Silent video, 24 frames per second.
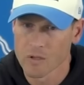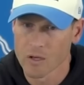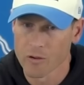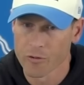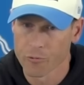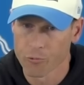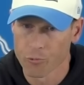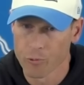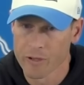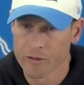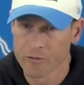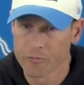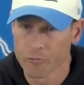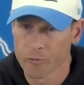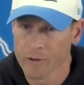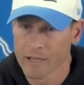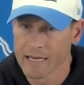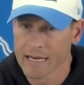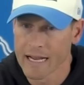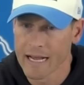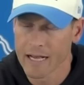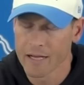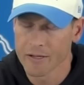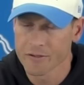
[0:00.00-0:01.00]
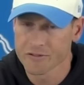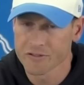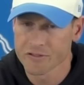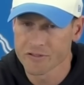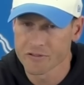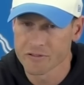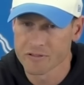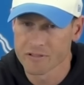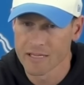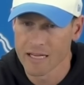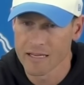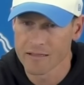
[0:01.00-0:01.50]
three and
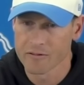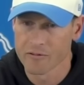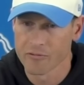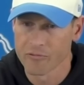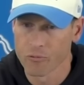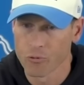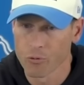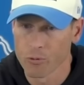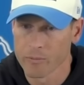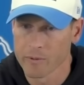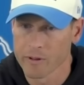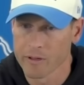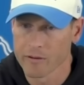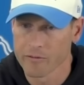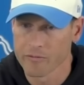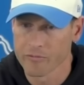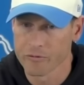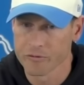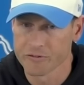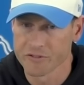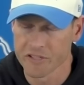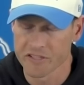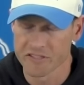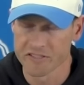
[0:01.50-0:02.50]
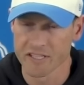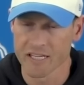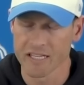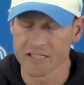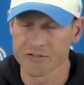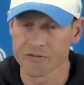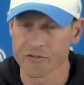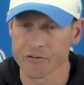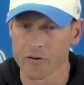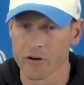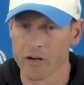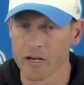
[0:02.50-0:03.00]
outs, not the formula for
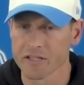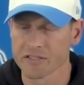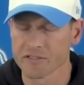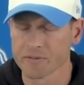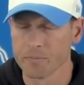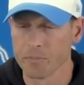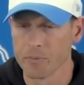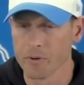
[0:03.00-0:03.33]
success for us,